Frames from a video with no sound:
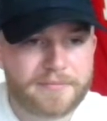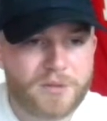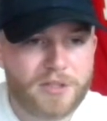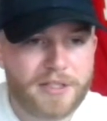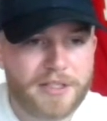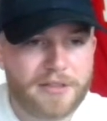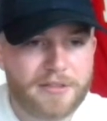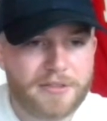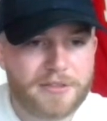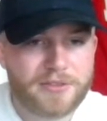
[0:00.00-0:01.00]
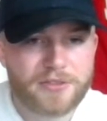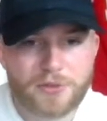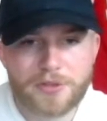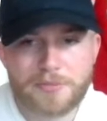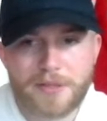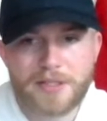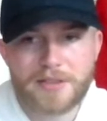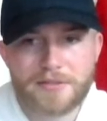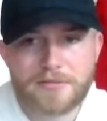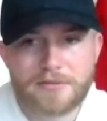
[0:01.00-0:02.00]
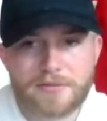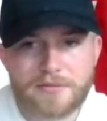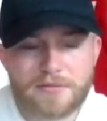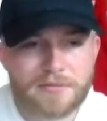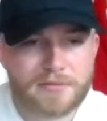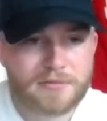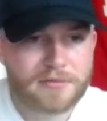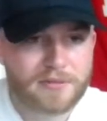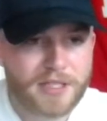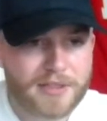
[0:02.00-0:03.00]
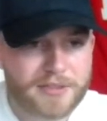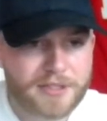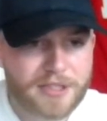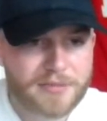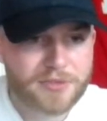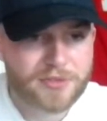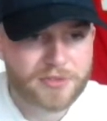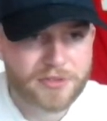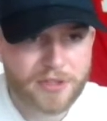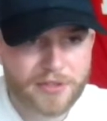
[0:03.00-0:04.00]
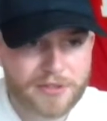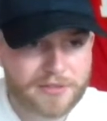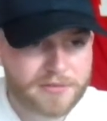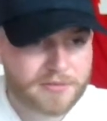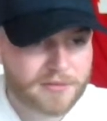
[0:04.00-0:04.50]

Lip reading: Well, I can't really sort by last game started.